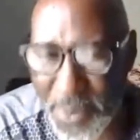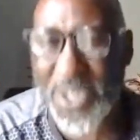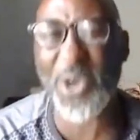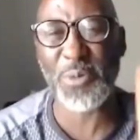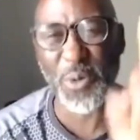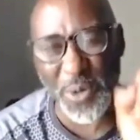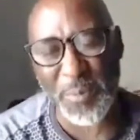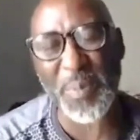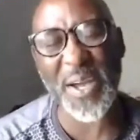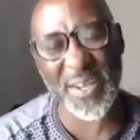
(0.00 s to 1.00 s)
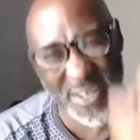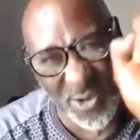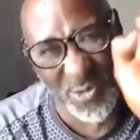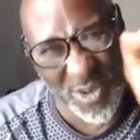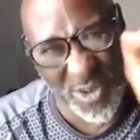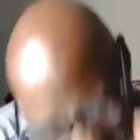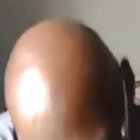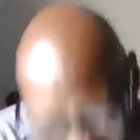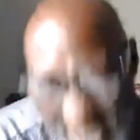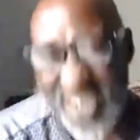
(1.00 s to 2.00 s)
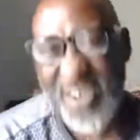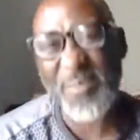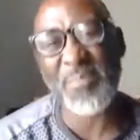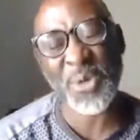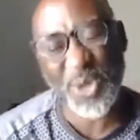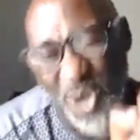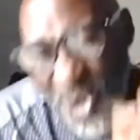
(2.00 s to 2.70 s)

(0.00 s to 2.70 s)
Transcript: ebyo weepanka e Uganda mutono